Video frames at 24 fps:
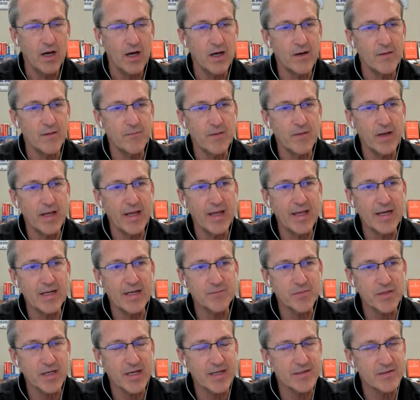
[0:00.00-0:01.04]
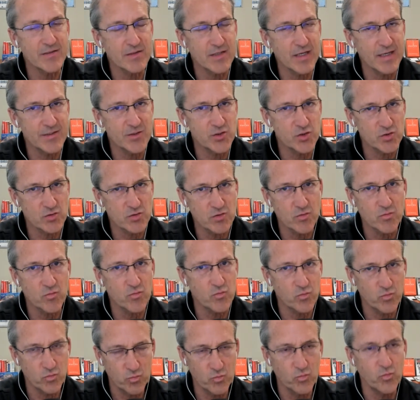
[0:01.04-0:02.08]
Um, and but I I journal
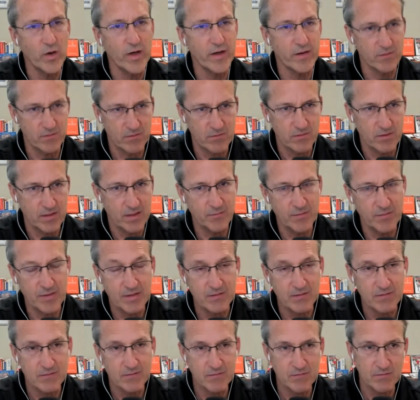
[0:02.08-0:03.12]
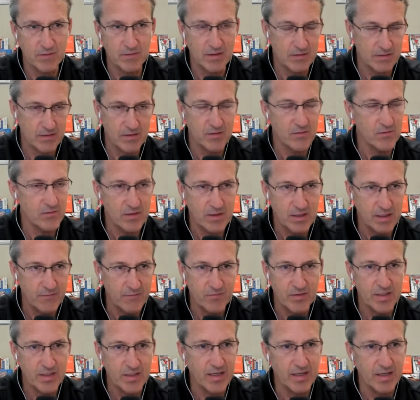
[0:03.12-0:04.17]
regularly. I mean, literally
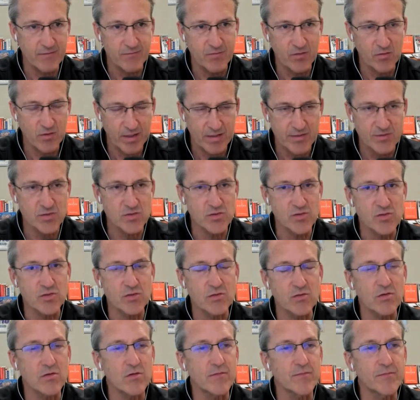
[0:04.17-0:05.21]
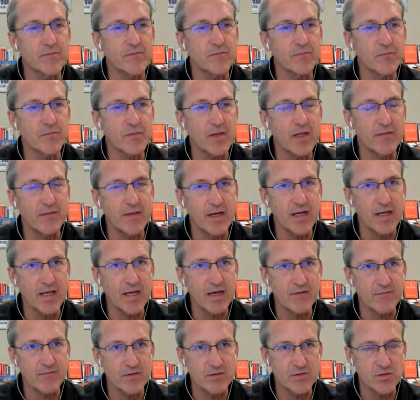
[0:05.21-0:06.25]
every day I have a gratitude journal, and then I
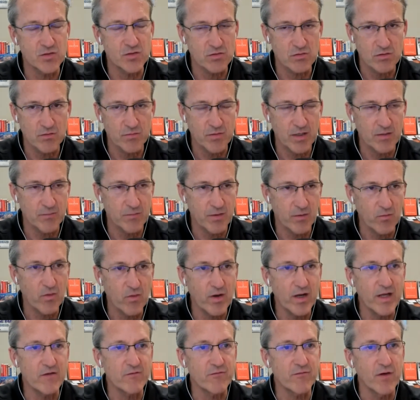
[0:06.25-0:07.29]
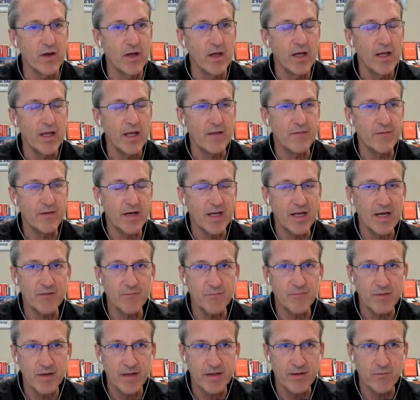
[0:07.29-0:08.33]
have a journal about my wife, and then I
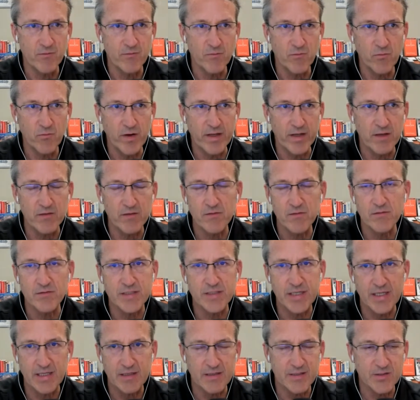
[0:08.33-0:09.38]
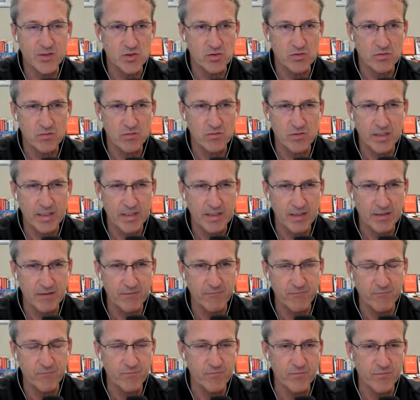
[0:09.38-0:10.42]
have my regular daily journal, and I kind
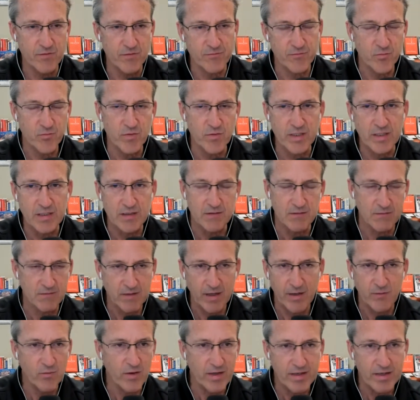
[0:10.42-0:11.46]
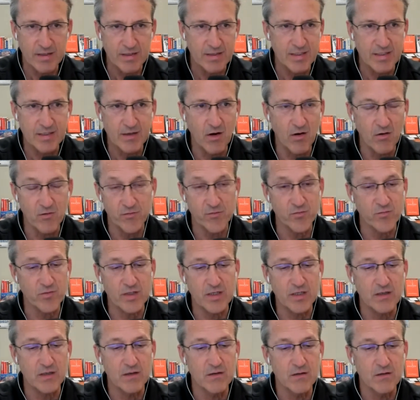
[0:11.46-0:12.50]
of the three I write in all
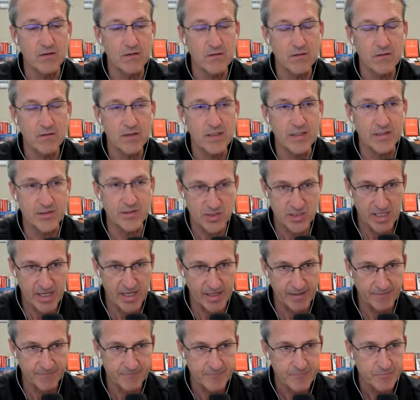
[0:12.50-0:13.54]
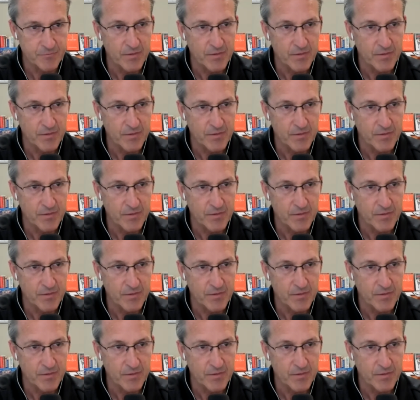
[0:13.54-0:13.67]
three each day.